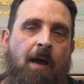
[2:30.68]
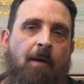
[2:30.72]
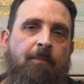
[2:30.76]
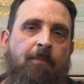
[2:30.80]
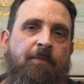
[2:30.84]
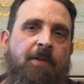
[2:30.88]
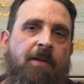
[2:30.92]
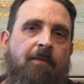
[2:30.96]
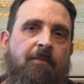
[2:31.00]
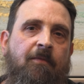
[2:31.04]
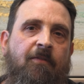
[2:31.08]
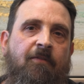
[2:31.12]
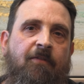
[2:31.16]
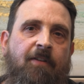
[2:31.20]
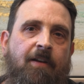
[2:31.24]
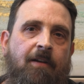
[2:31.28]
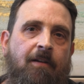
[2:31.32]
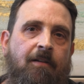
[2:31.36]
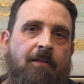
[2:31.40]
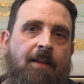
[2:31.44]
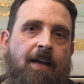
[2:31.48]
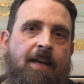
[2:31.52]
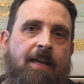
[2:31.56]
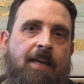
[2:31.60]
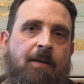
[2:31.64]
It helped him
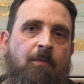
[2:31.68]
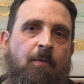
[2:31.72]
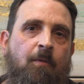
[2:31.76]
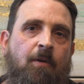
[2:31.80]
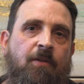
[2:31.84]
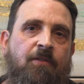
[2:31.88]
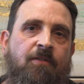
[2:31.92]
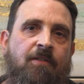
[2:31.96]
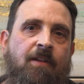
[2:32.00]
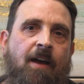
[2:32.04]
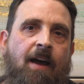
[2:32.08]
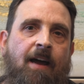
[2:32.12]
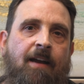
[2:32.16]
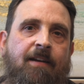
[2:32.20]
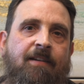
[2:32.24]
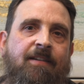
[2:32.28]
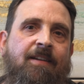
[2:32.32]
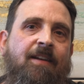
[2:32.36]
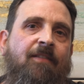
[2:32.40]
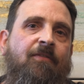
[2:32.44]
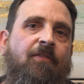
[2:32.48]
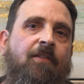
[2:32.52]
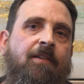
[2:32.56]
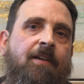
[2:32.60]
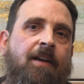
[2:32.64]
feel like he was not
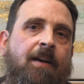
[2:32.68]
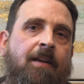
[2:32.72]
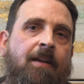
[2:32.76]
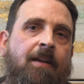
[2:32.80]
different